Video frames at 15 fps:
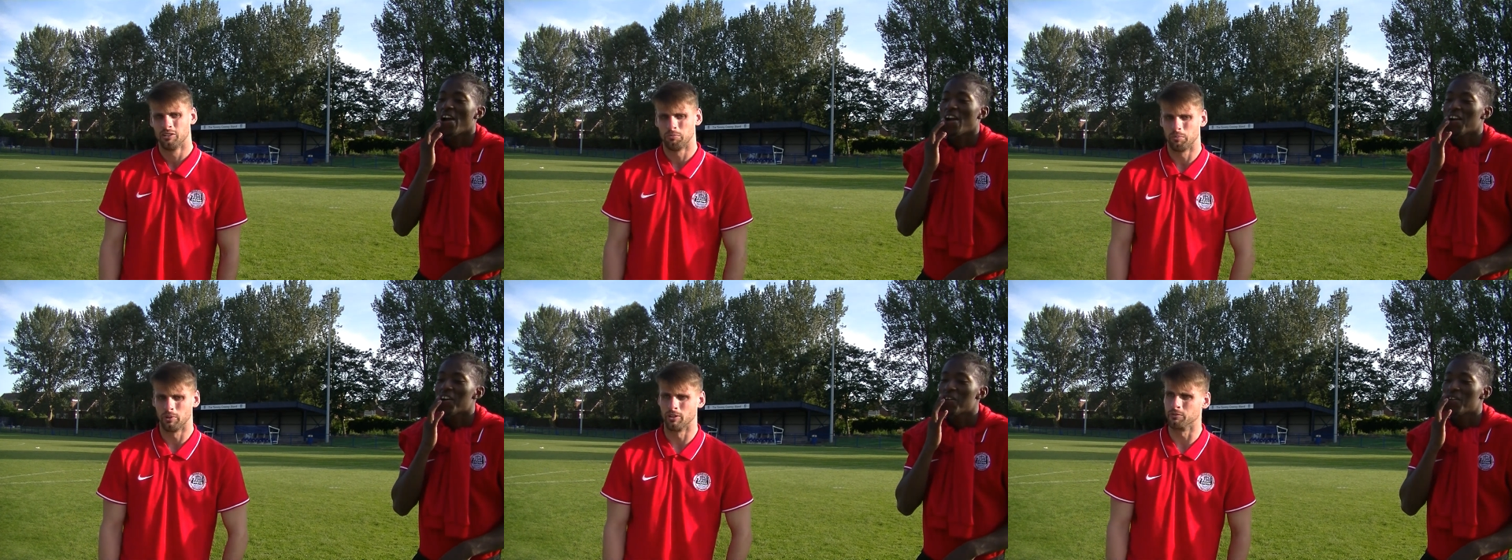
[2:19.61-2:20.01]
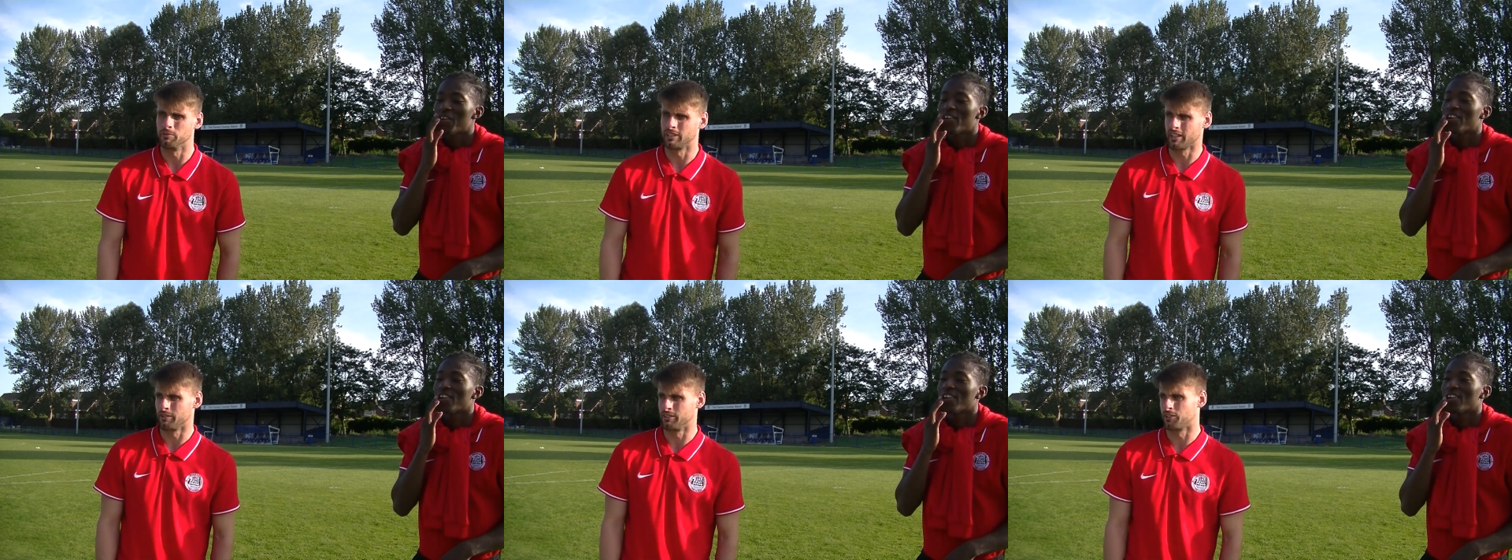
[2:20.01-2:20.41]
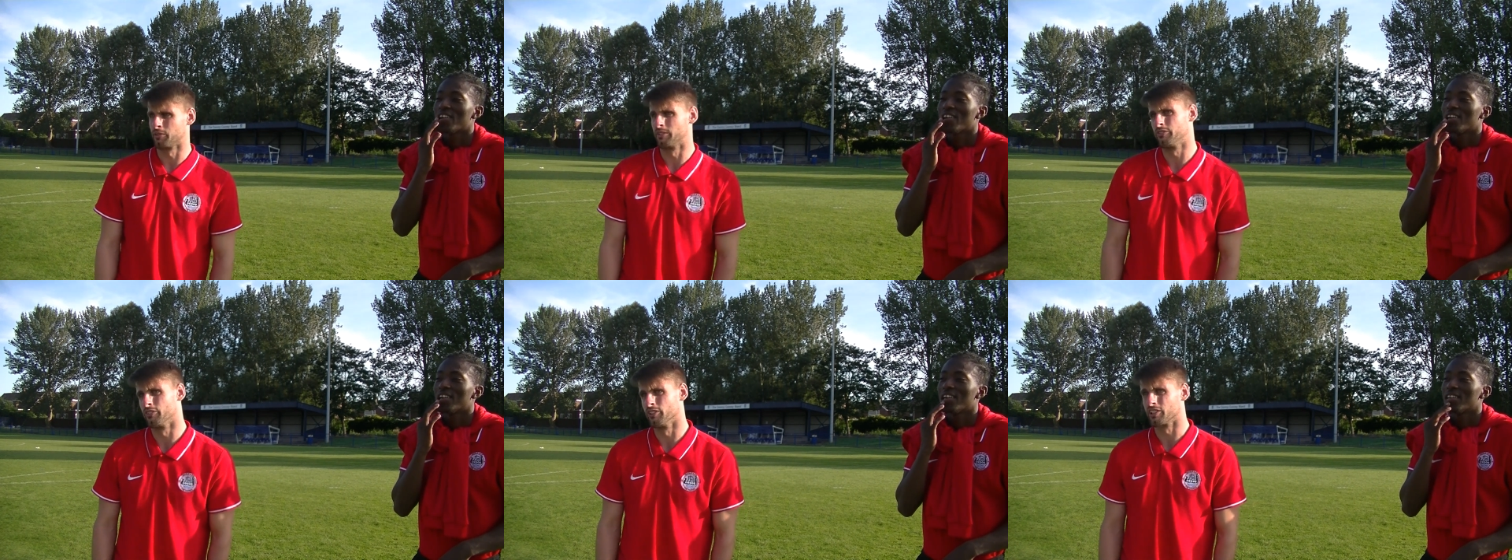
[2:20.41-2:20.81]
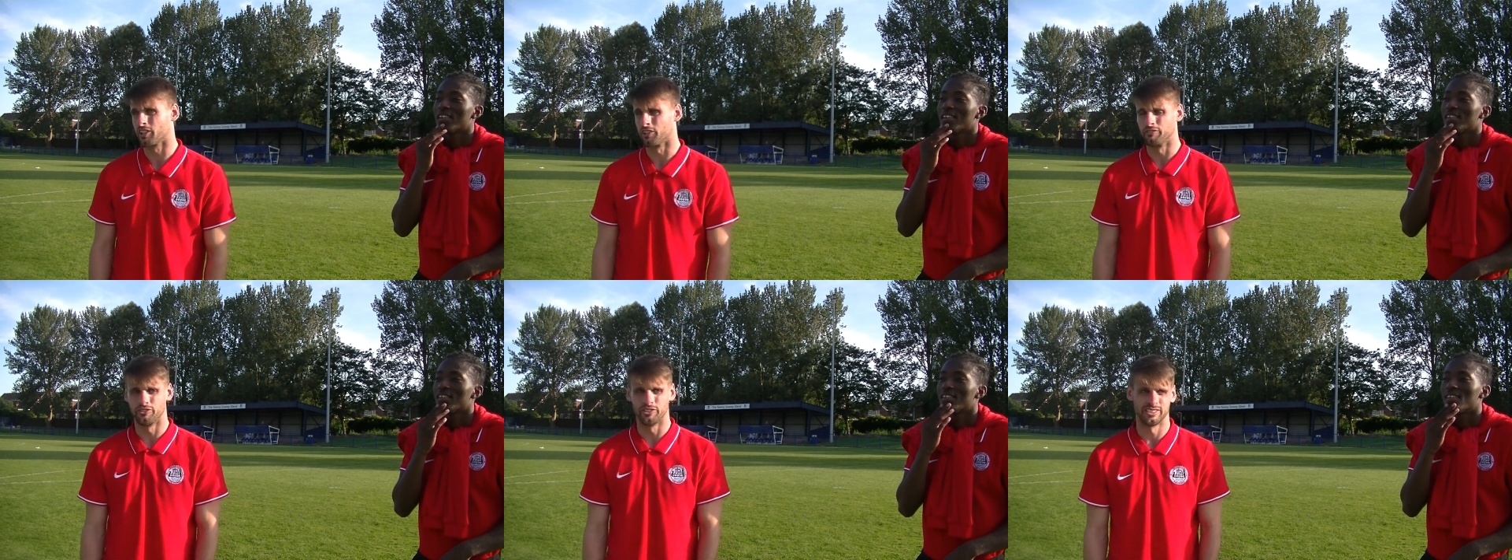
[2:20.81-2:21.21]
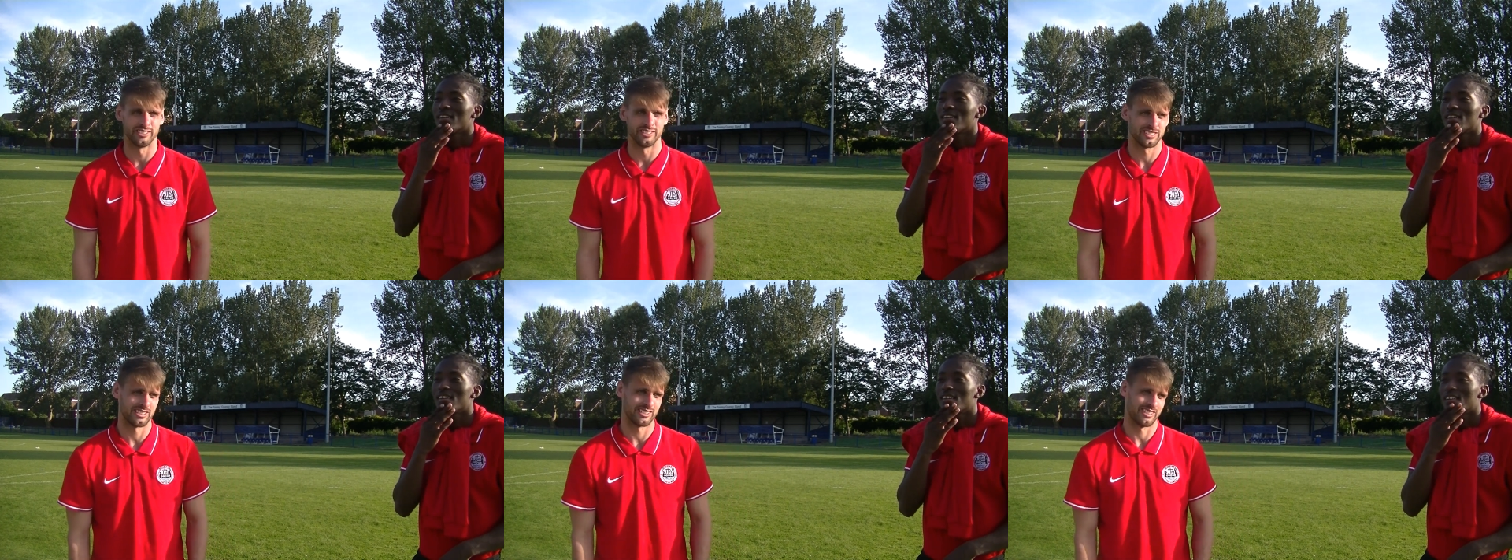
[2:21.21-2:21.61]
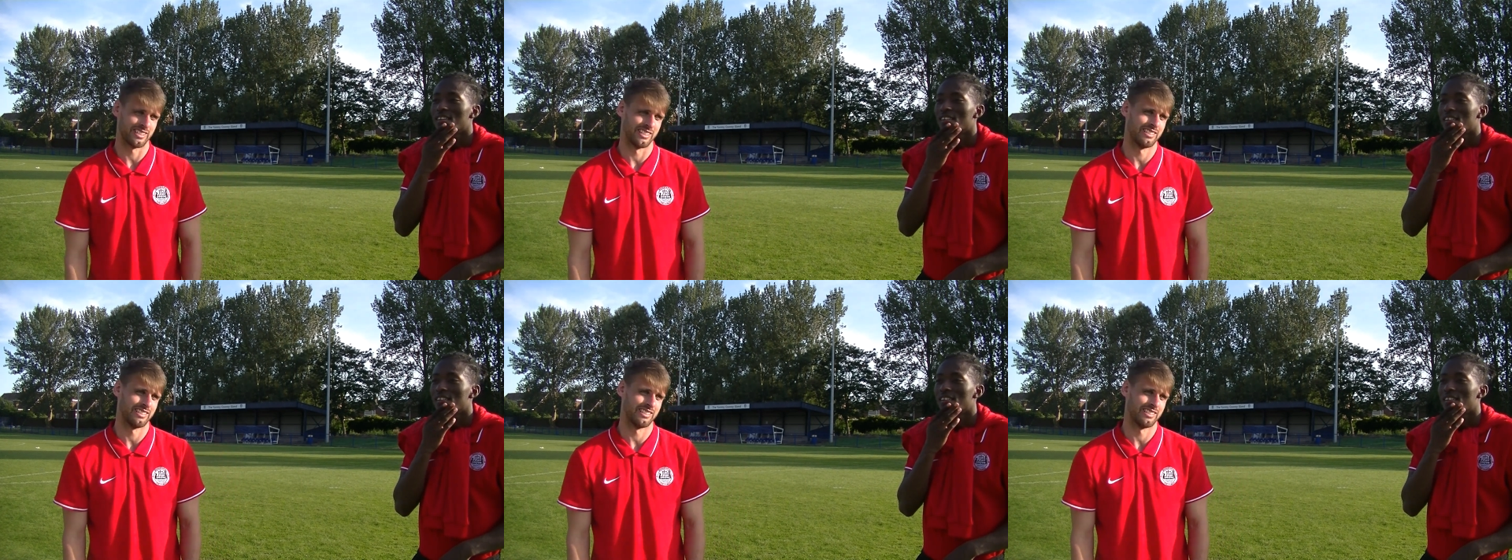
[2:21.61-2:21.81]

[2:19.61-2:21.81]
But we're going to it full of confidence.